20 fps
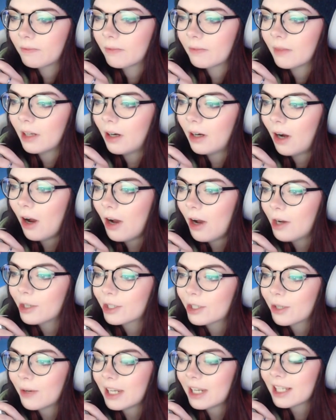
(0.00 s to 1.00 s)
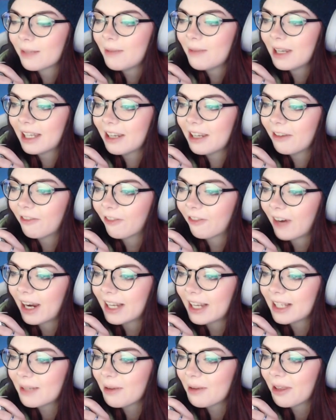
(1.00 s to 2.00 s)
Oh, so he's making
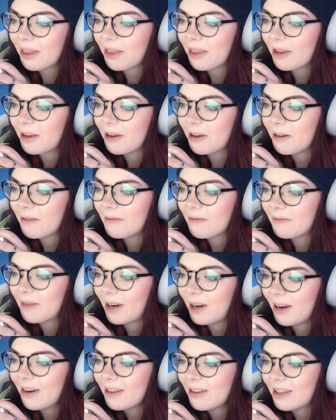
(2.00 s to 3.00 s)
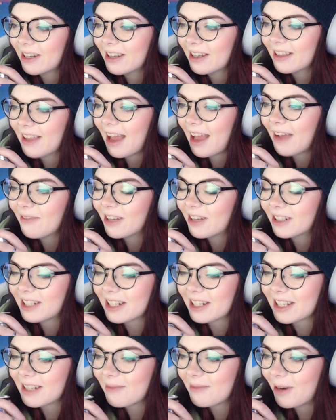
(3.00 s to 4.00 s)
friends with them. Oh, look at them. They're
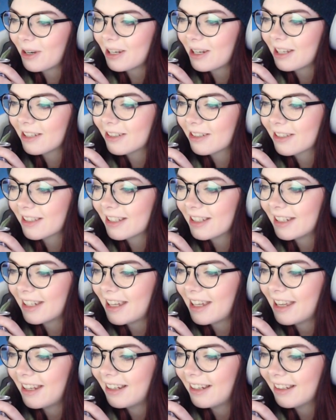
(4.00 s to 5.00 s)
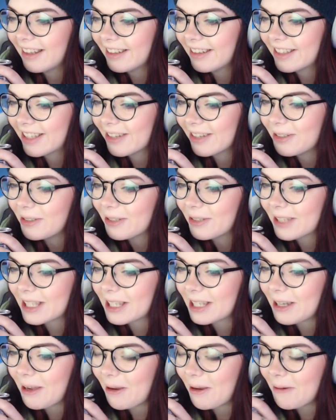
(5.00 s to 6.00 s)
teaching him how to use it. That's
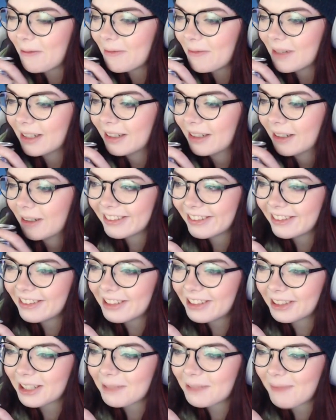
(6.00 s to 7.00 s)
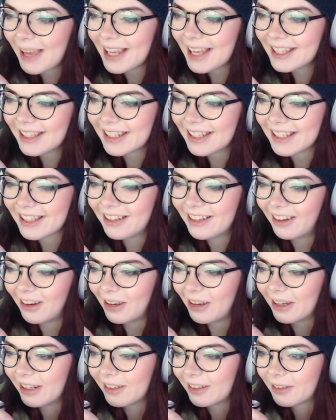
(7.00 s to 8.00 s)
wholesome. Look, they're besties
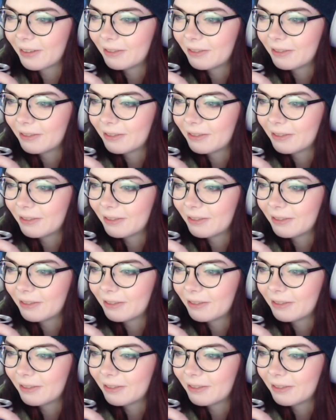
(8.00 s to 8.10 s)
now.